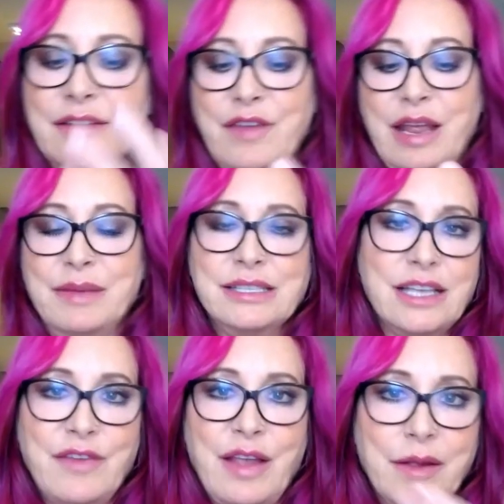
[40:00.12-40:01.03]
and family is
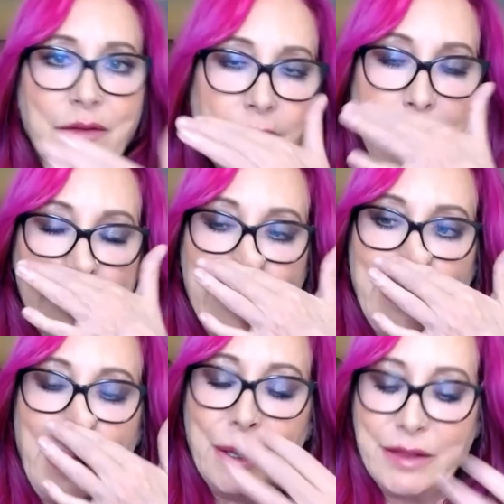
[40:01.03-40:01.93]
like family and friends, and
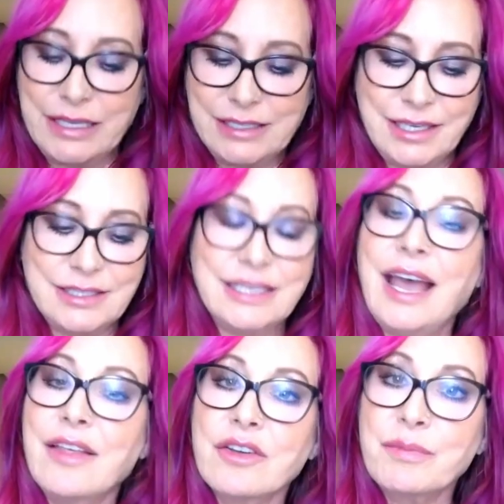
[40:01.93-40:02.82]
all of these things
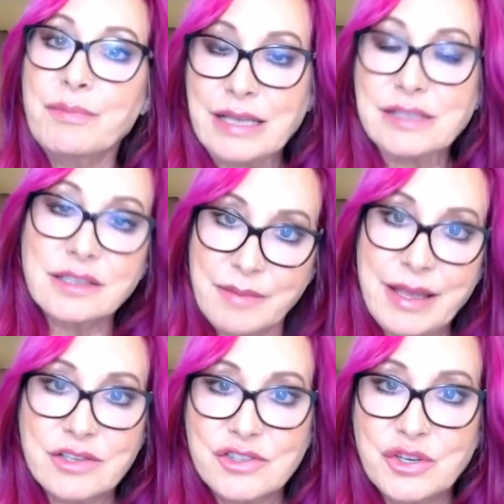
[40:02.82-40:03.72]
together basically
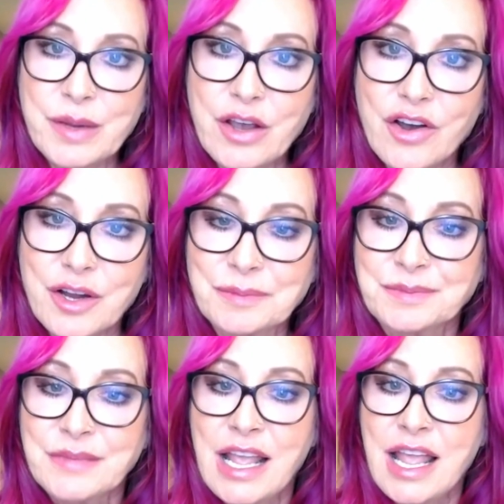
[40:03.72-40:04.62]
make us who we are.
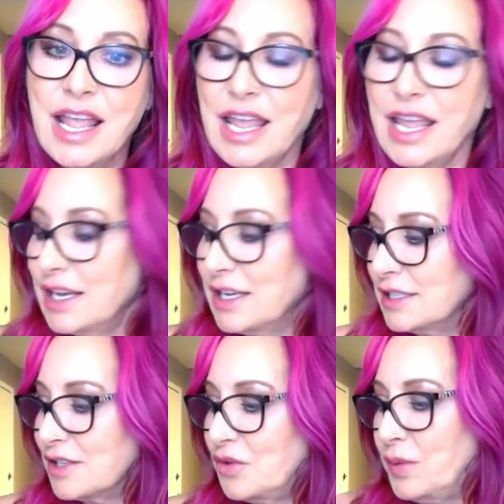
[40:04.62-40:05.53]

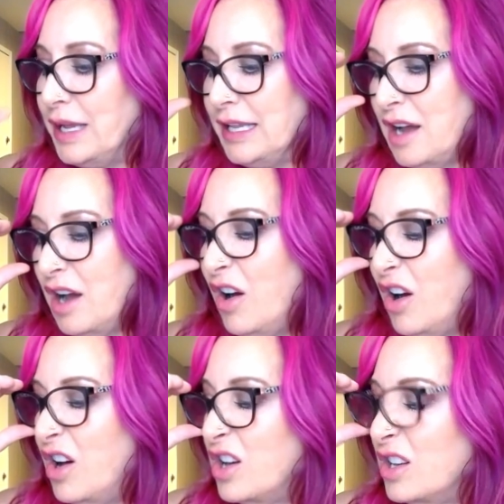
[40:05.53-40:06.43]
And we
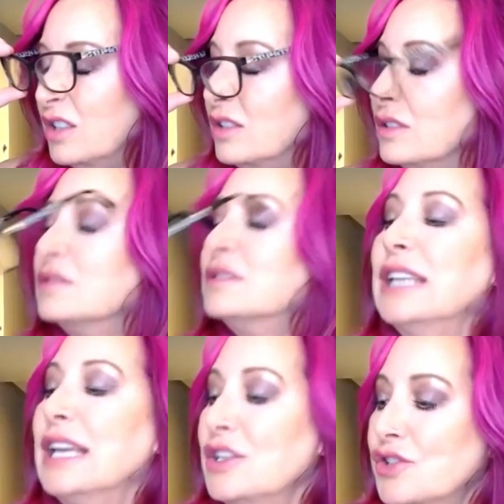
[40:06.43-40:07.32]
all
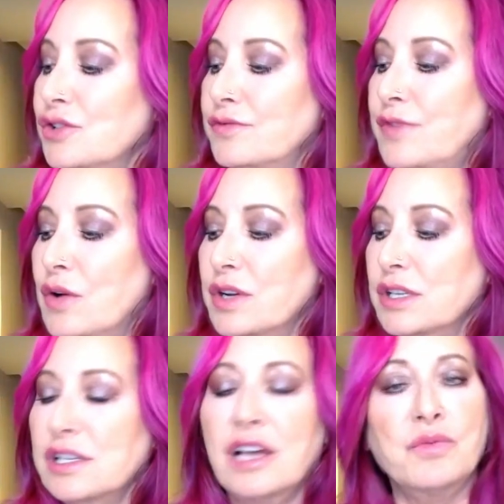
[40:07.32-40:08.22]
tend to
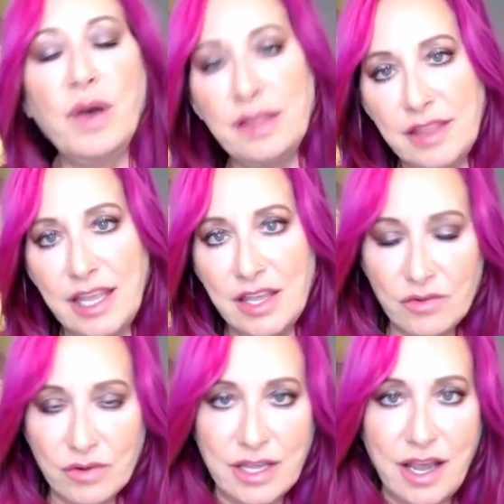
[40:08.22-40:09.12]
focus on one thing
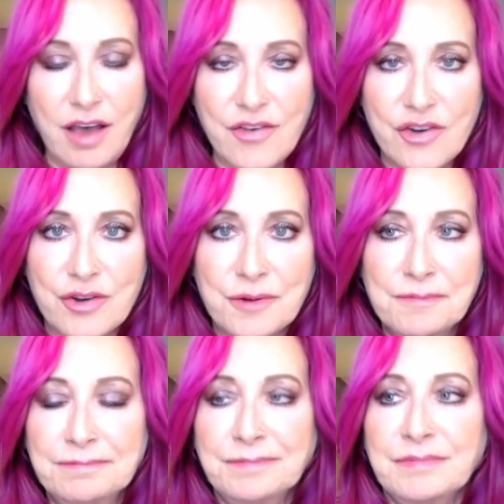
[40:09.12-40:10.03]
or the
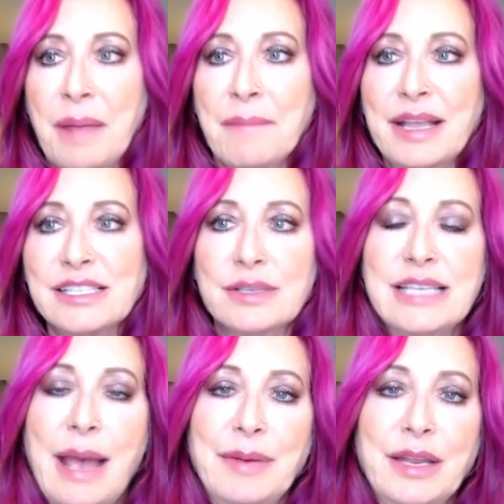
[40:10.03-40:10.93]
other based on what's
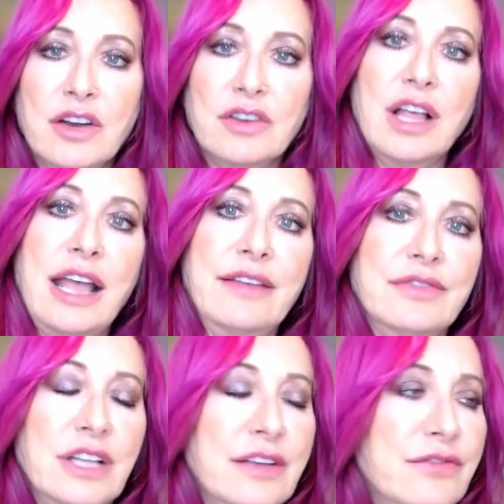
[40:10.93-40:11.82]
happening in our life.
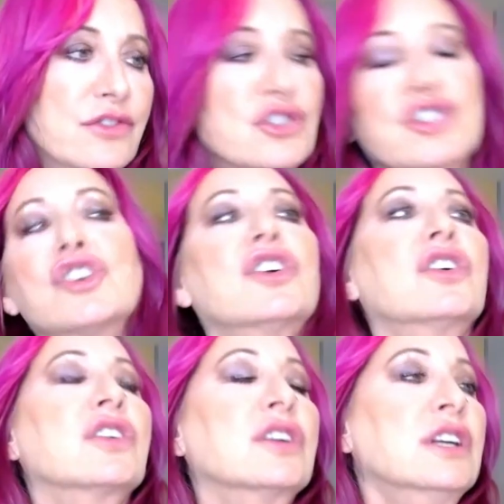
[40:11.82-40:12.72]
Like, for
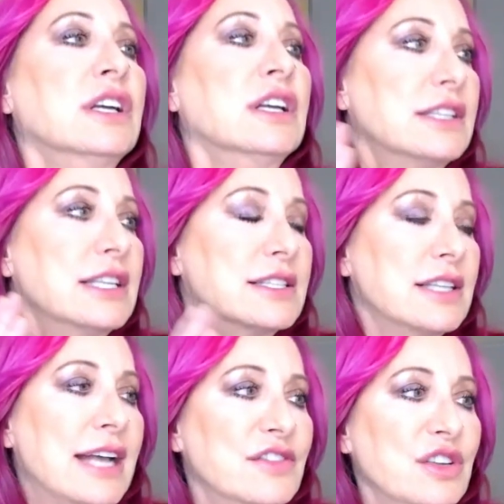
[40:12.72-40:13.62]
sure, this
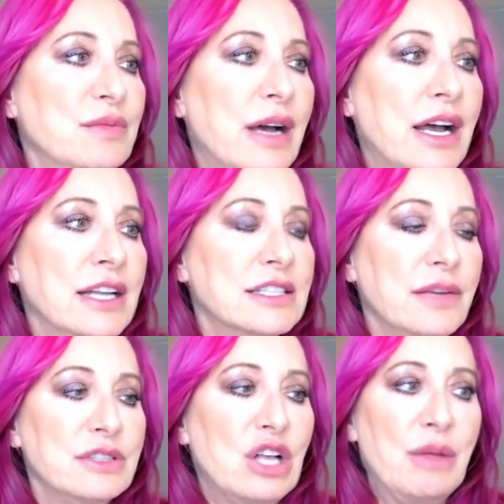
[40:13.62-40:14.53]
last few months,
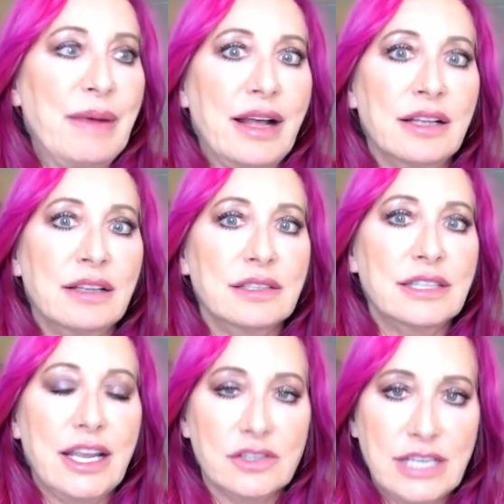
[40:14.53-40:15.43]
it was all about
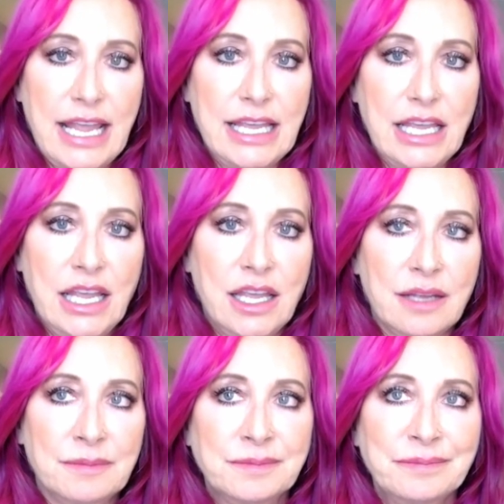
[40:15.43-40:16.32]

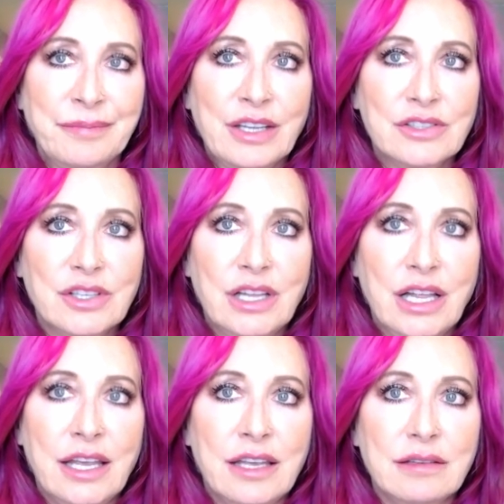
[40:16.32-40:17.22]
caretaking. So
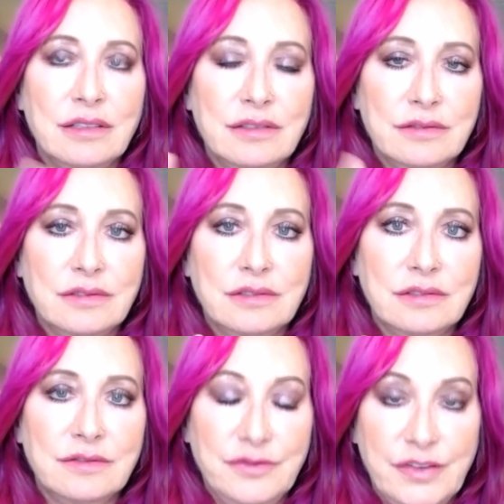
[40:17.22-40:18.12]
like
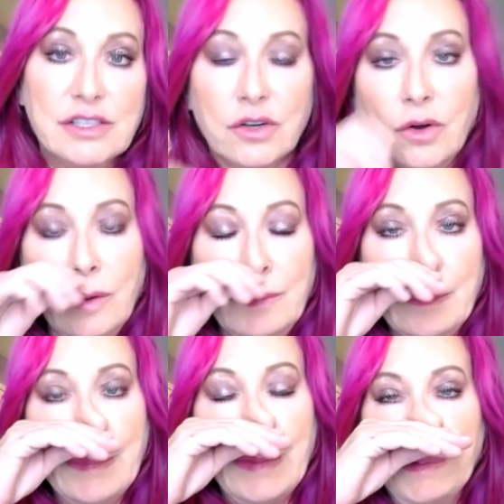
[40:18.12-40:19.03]
physical
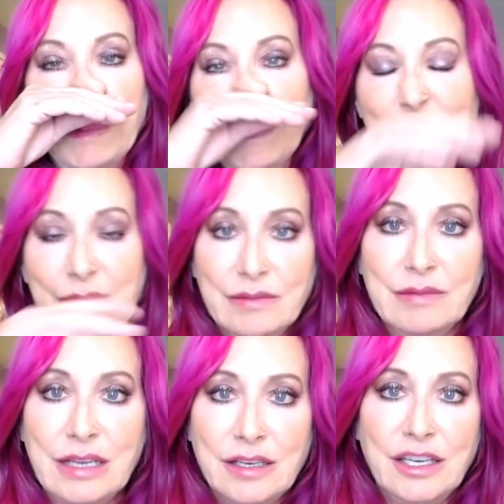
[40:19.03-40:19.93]
and
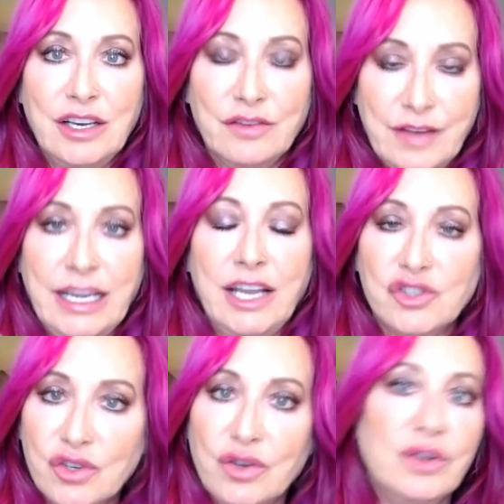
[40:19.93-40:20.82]

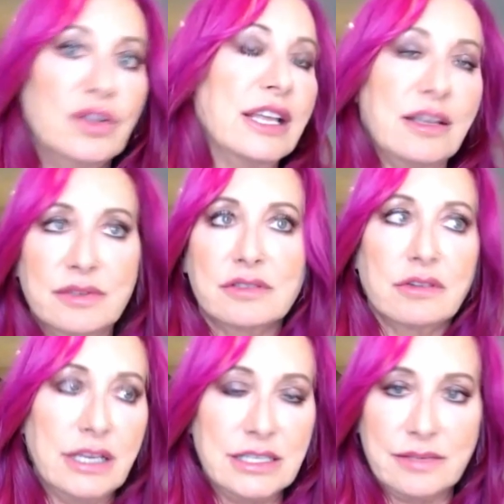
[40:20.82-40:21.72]
financial, like it was
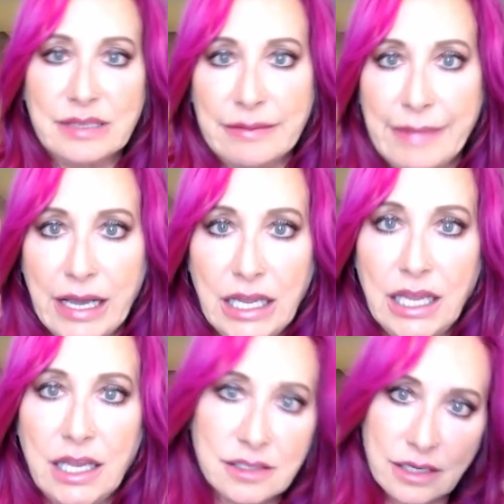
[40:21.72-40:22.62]
crazy with the
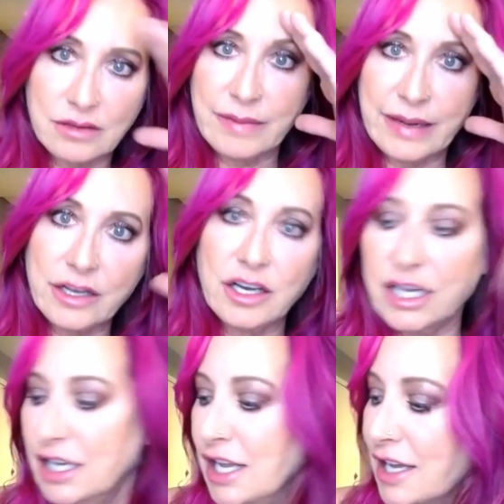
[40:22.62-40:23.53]
money. And it's like, oh my
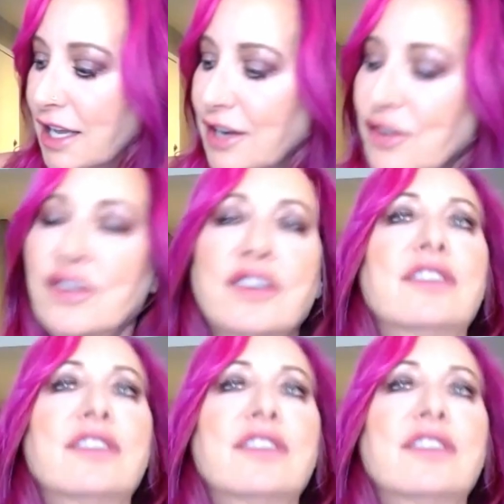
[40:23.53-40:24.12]
God. And